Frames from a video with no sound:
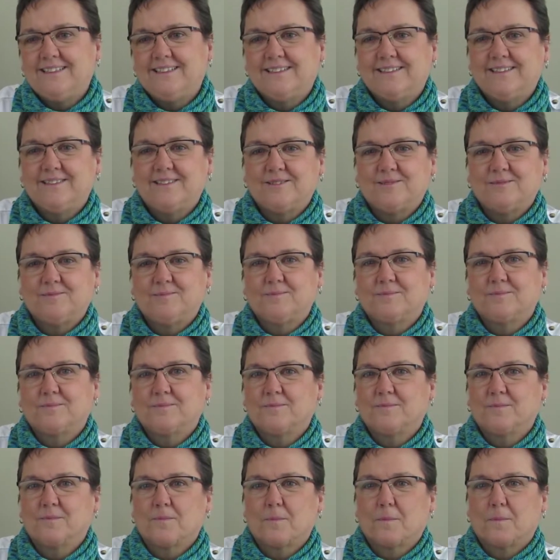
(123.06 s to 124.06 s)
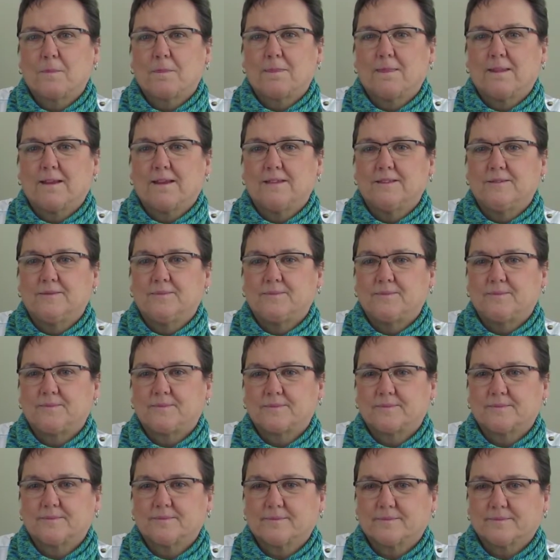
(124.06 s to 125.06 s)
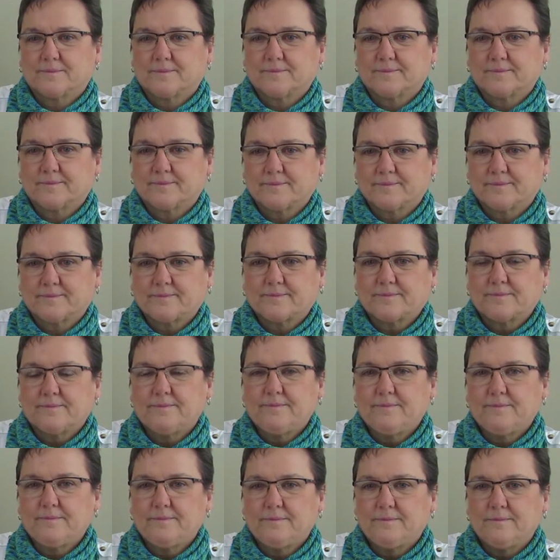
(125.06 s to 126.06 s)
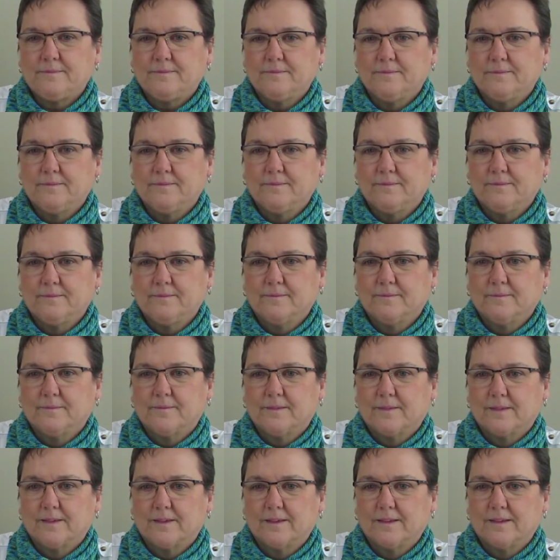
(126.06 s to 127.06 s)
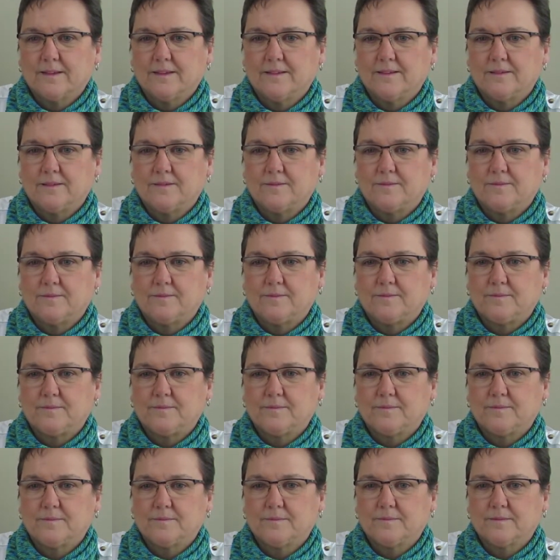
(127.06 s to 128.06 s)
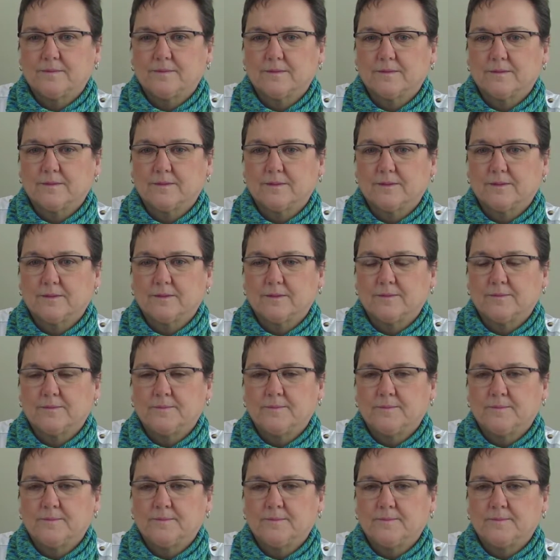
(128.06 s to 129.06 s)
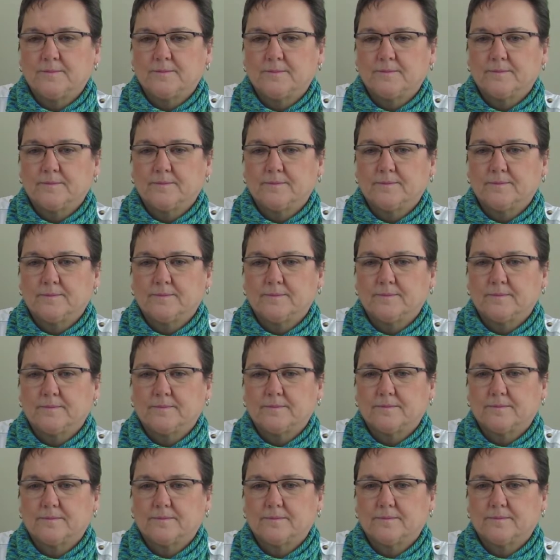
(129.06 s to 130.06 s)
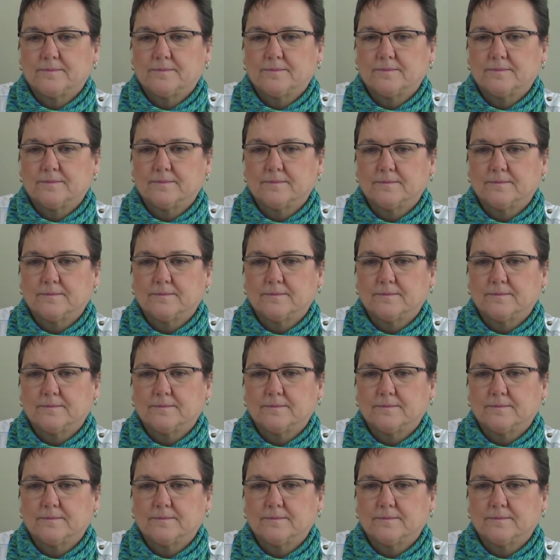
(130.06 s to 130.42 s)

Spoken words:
[no speech]